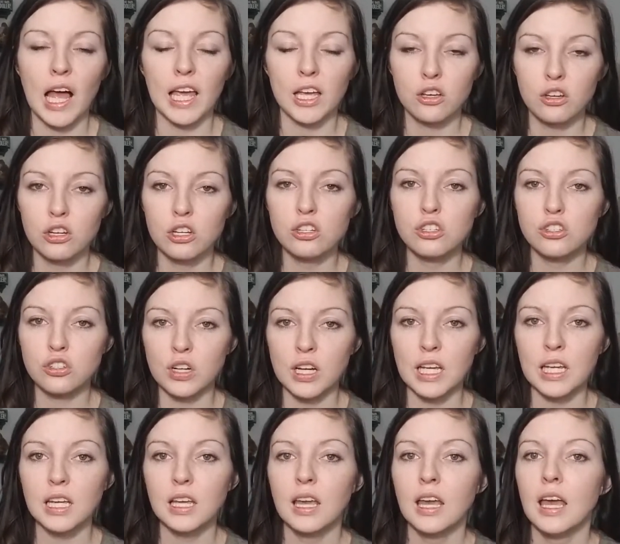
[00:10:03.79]
I could
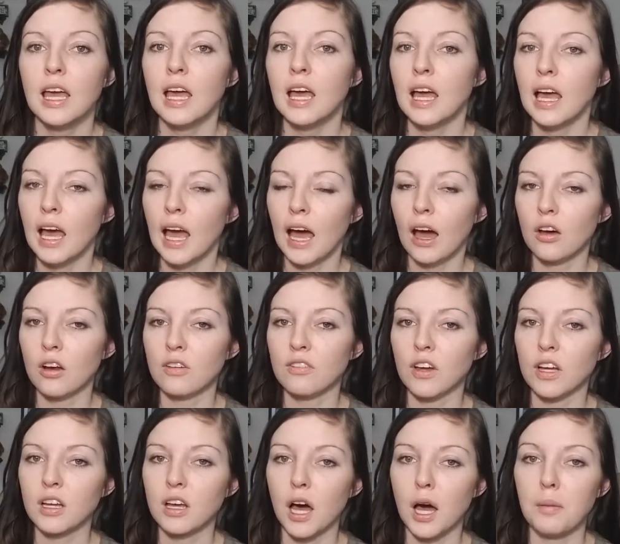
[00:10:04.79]
drink out of
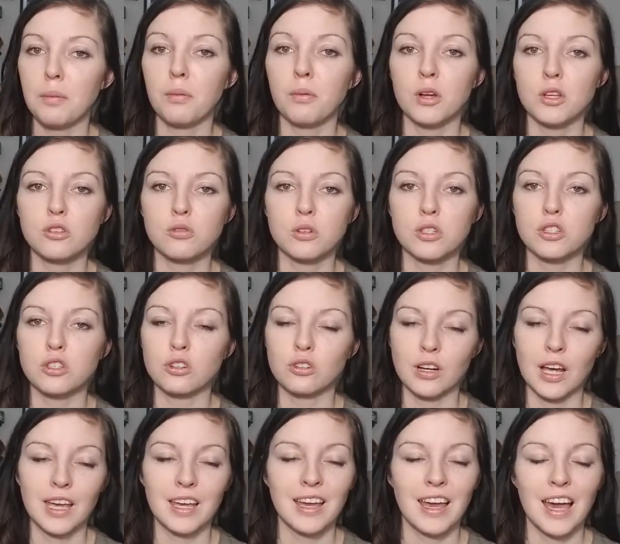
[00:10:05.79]
a cup, which was
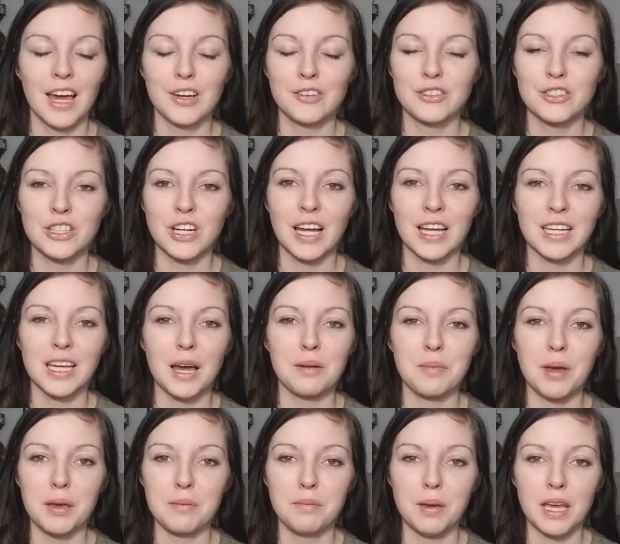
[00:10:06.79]
great after I got
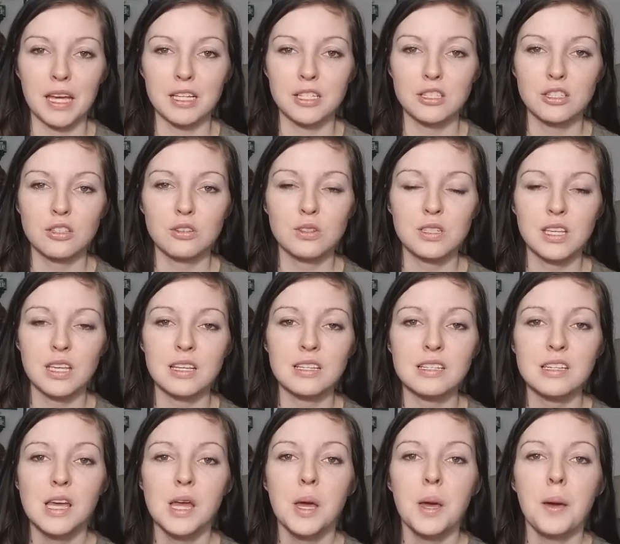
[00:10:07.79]
my bands
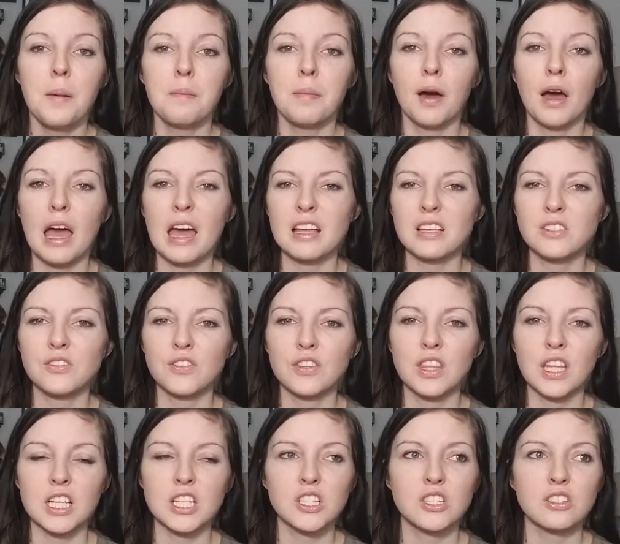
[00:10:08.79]
loosened, but as for
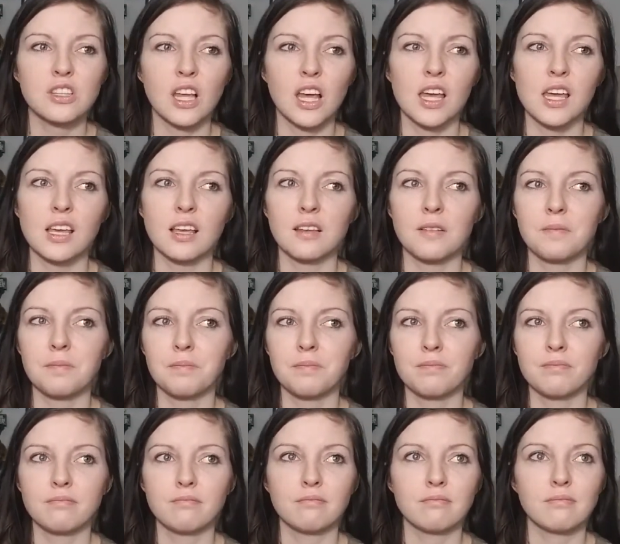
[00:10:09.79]
things like
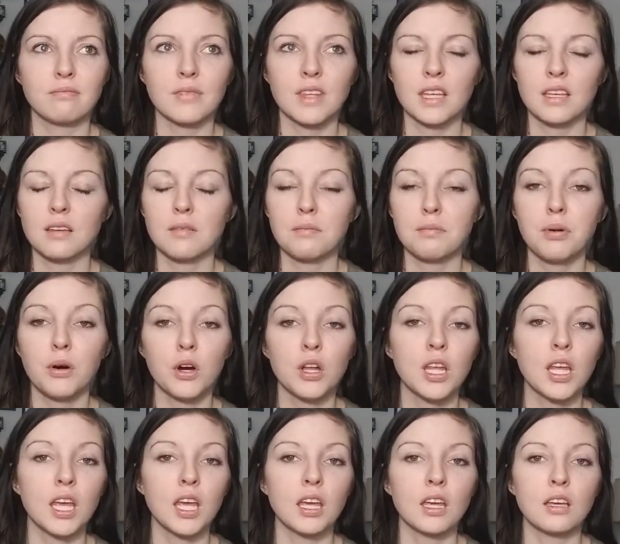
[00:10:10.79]

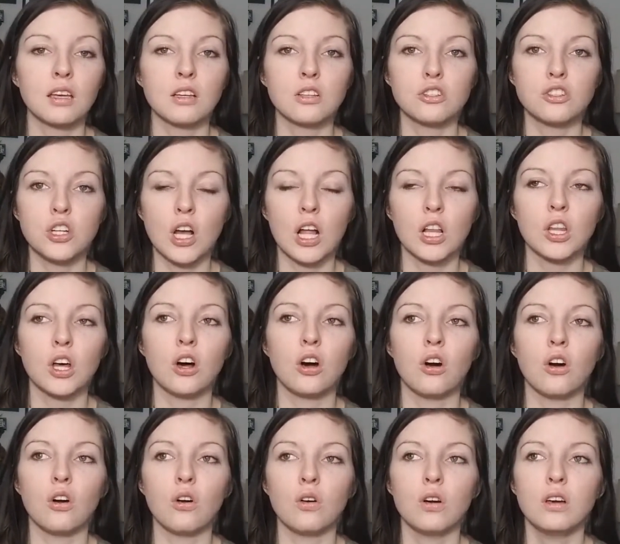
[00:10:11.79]
pudding,
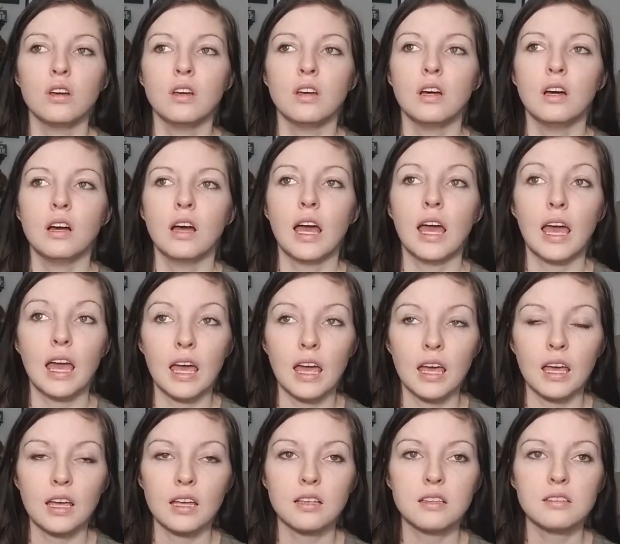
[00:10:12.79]
jello,
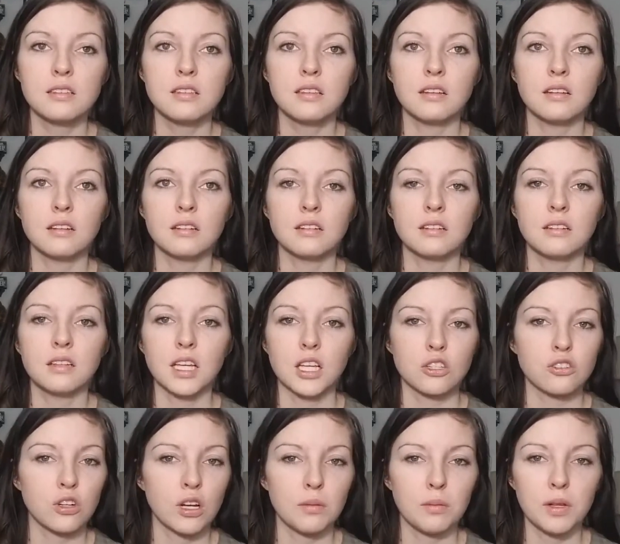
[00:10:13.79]
eggs, like
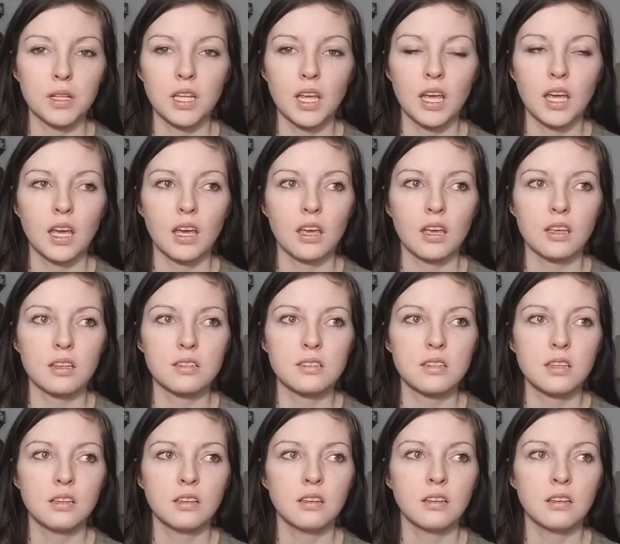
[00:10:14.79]
scrambled eggs,